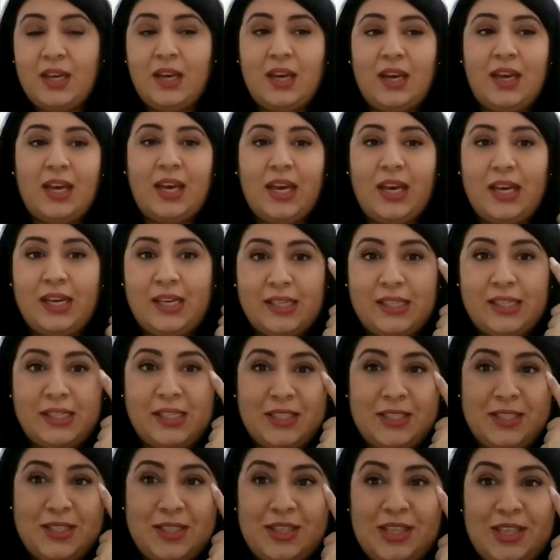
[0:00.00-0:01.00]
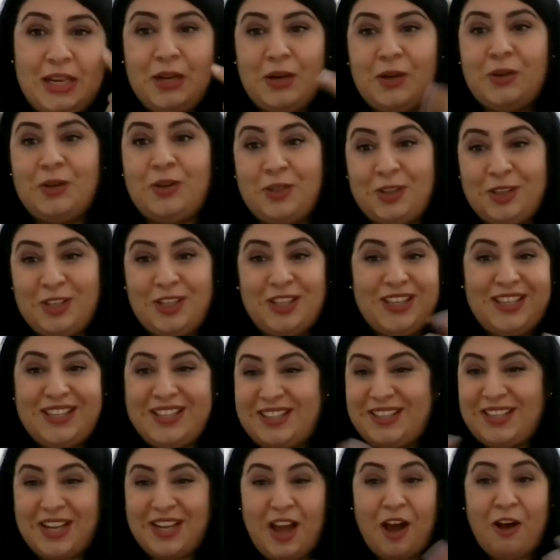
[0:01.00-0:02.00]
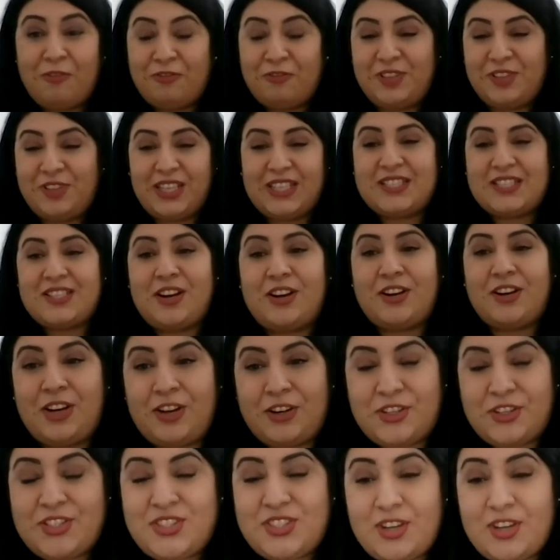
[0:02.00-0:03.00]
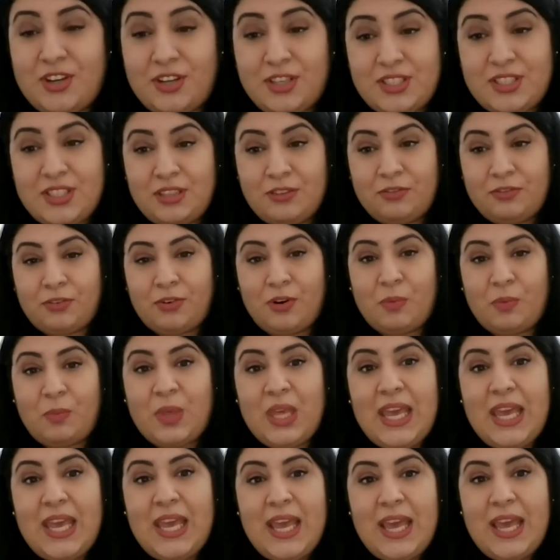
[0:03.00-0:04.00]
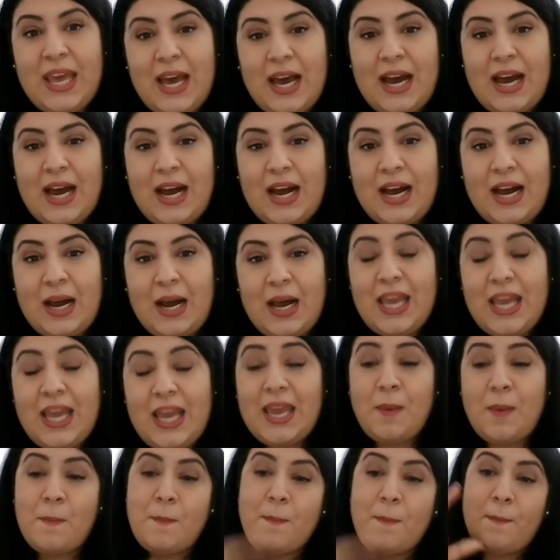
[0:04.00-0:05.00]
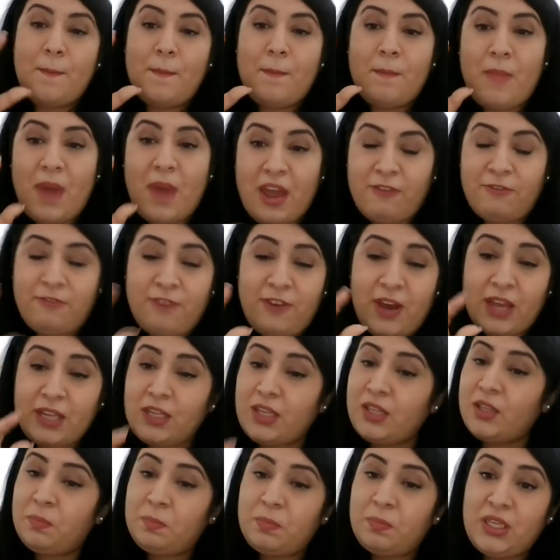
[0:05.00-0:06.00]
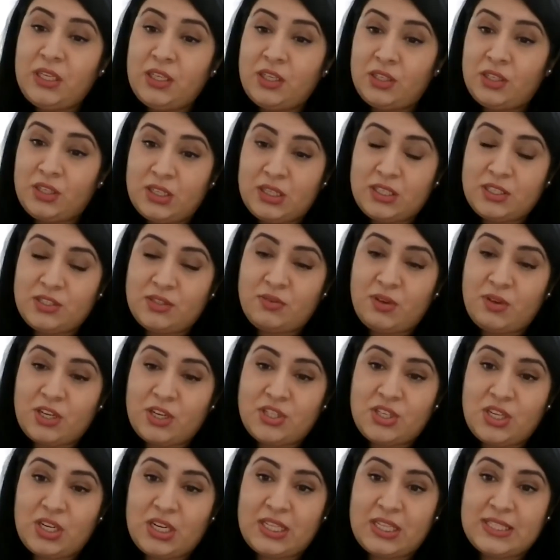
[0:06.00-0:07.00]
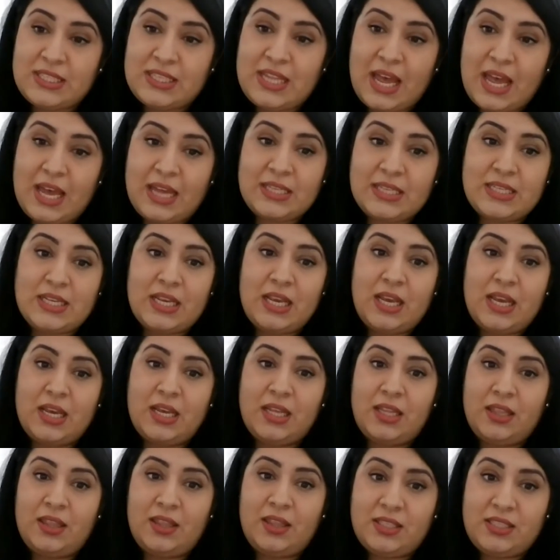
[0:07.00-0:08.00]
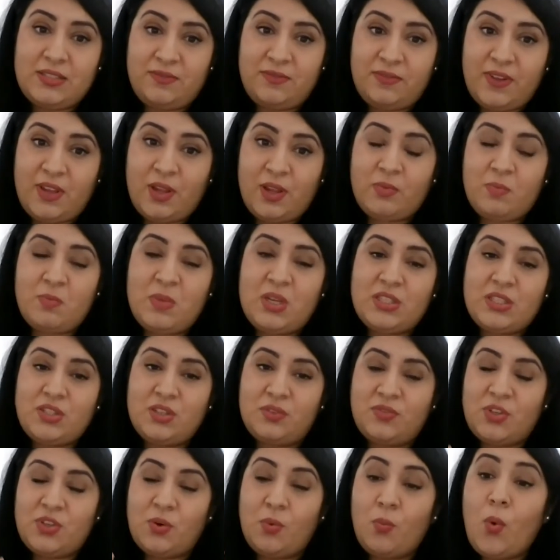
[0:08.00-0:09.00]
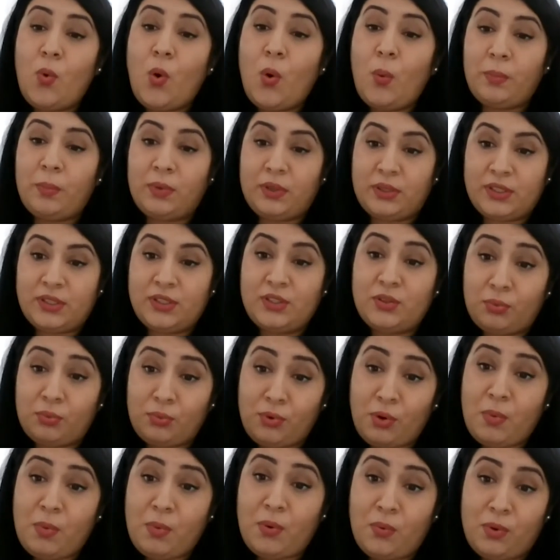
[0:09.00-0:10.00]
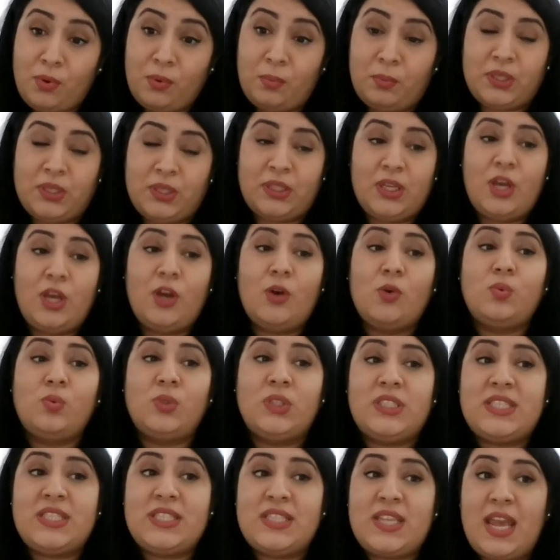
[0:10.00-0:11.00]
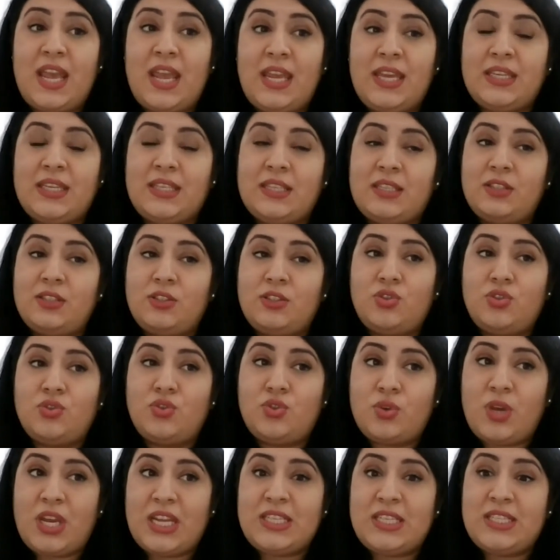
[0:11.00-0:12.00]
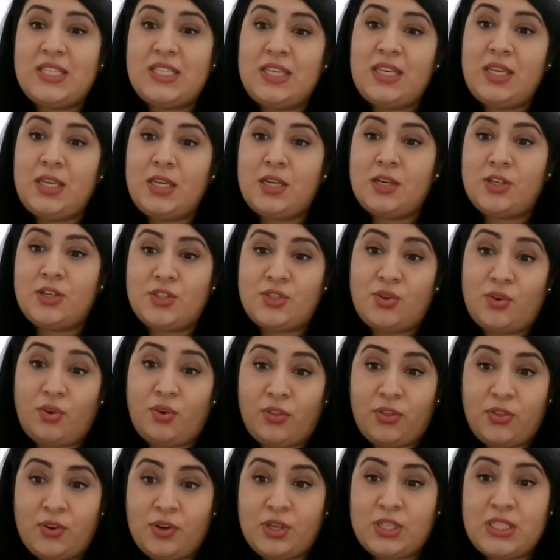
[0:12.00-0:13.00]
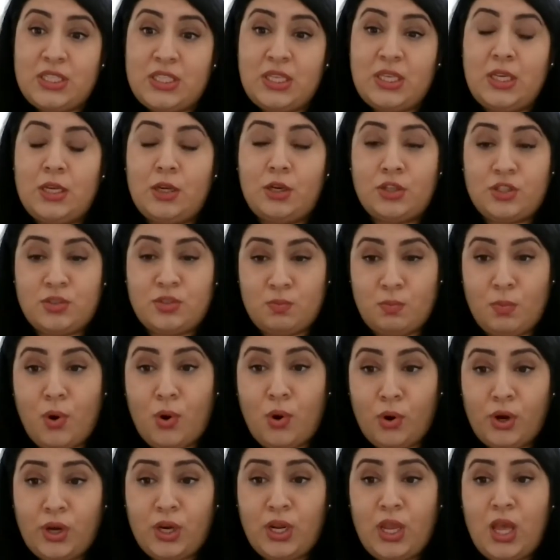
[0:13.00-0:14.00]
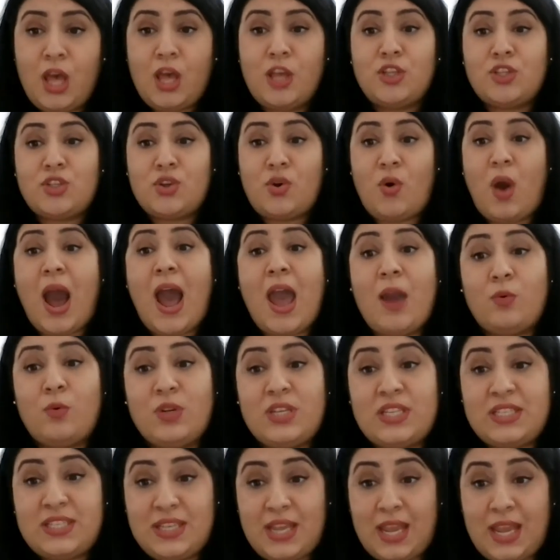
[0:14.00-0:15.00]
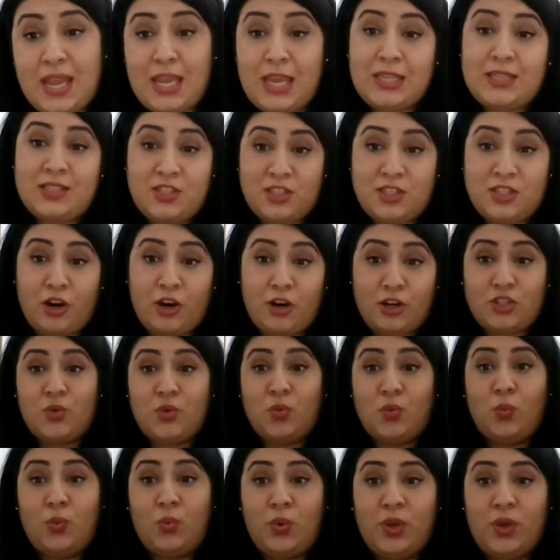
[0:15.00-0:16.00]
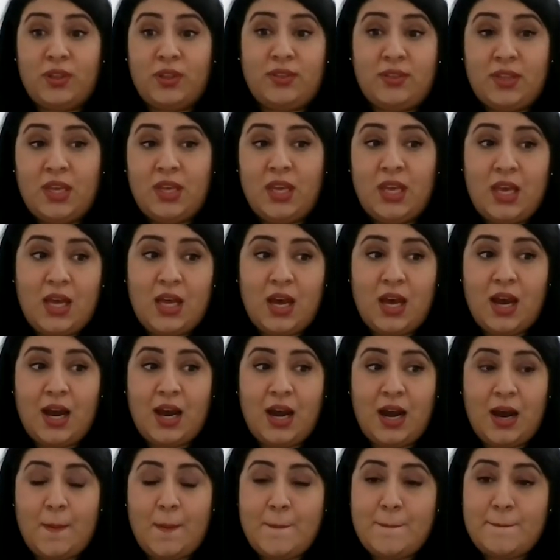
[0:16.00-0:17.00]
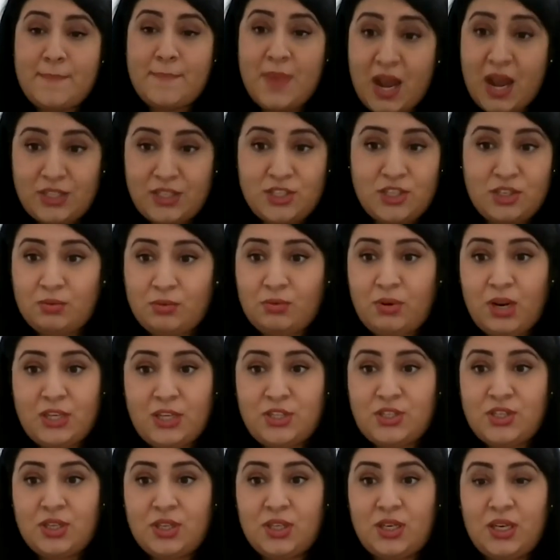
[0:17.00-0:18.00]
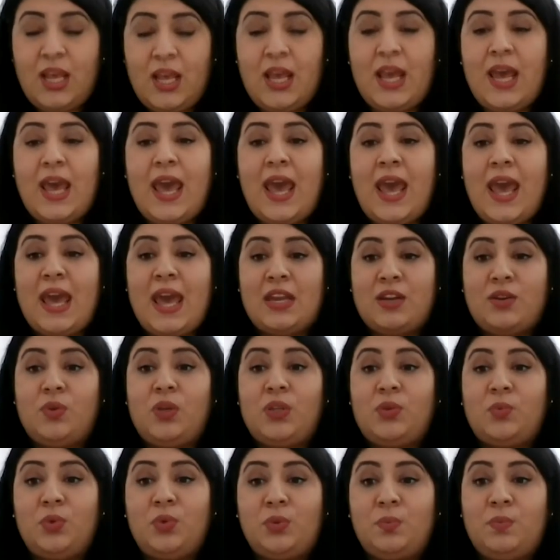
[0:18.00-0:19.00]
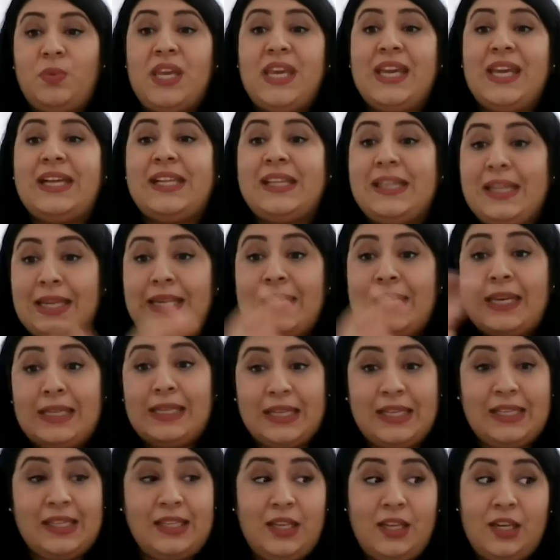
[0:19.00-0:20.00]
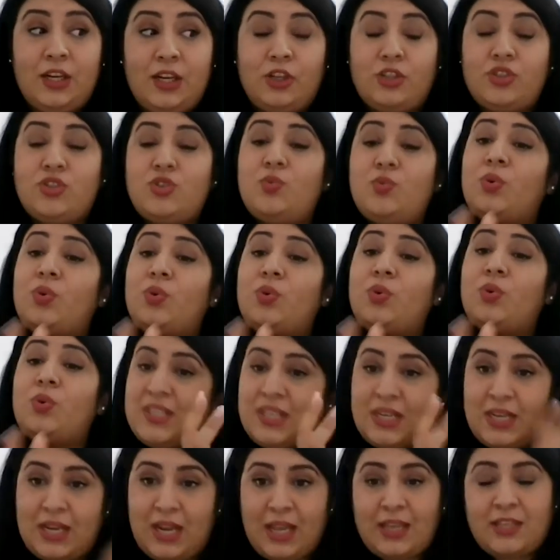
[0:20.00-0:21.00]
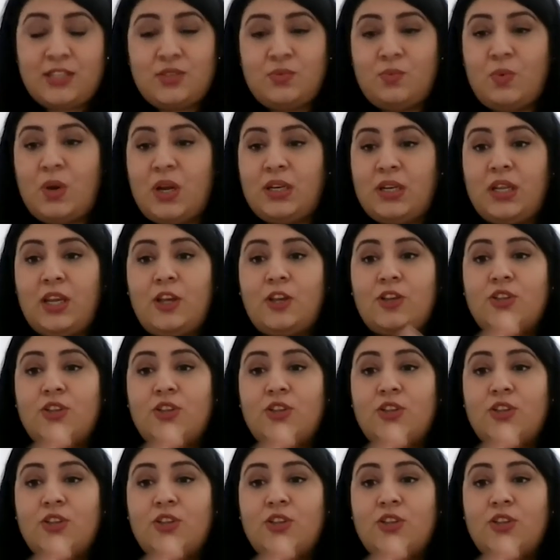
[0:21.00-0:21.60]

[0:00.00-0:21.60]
And there the conflicts are starting from. My final opinion on this question is that the development of the woman, the Roma woman, will take 20 years or 30 years more. So I would say it starts with my generation, and it will be clean and clear towards the next one.